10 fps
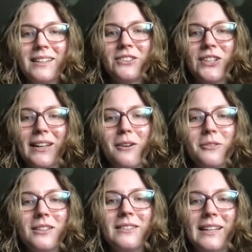Check
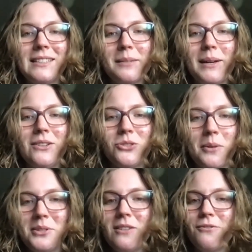out the links in my
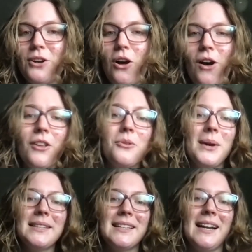description for all the
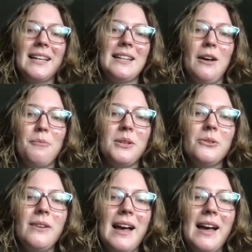ways that I can help you,